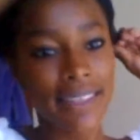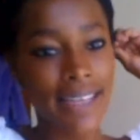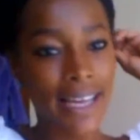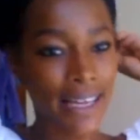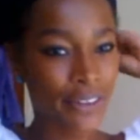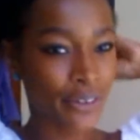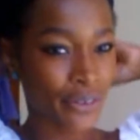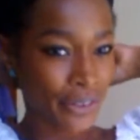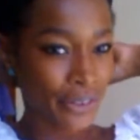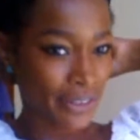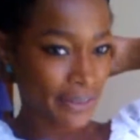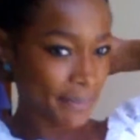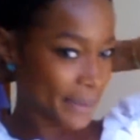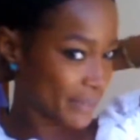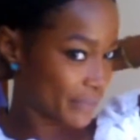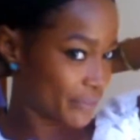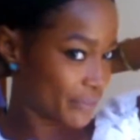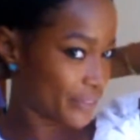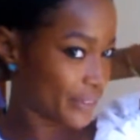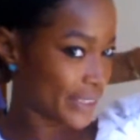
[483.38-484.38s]
I know it's
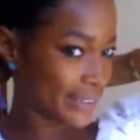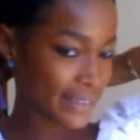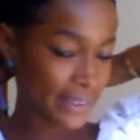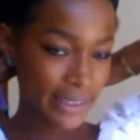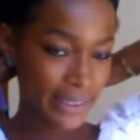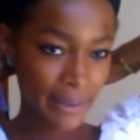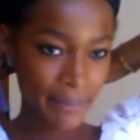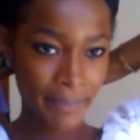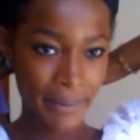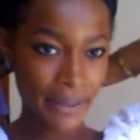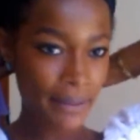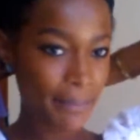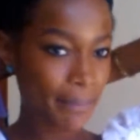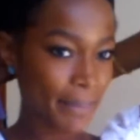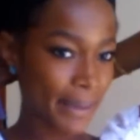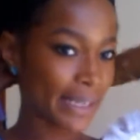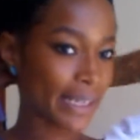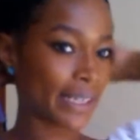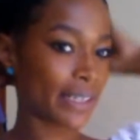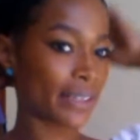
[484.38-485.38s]
been freezing a bit,
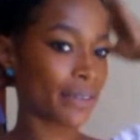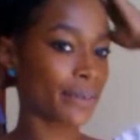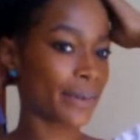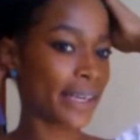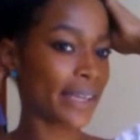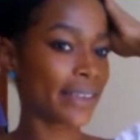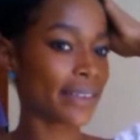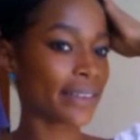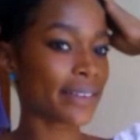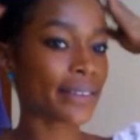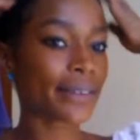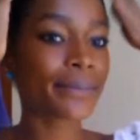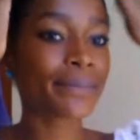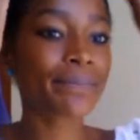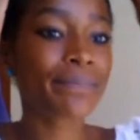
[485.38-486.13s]
but anyways.